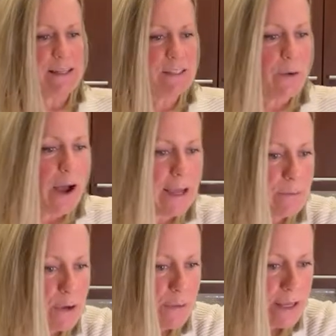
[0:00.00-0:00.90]
So
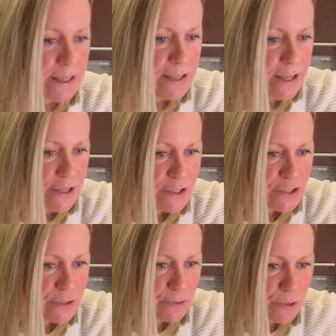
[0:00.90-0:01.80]
I'm going
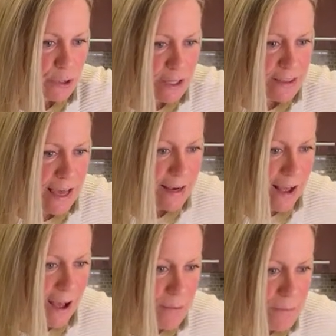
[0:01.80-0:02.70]
to look that
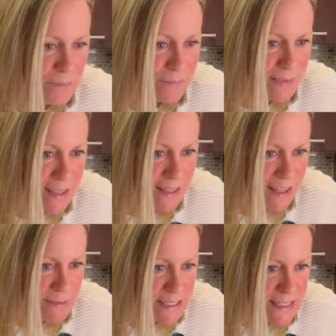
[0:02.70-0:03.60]
up, and
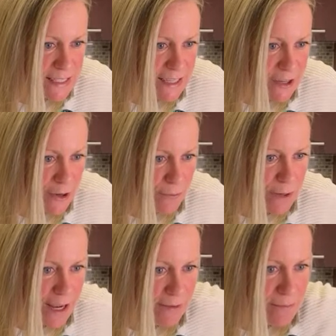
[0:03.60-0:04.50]
let me see here
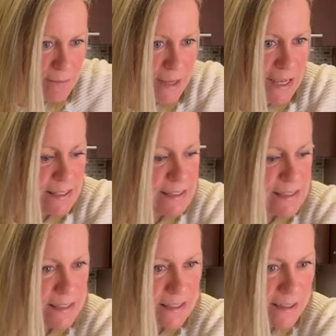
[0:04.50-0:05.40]
what I missed.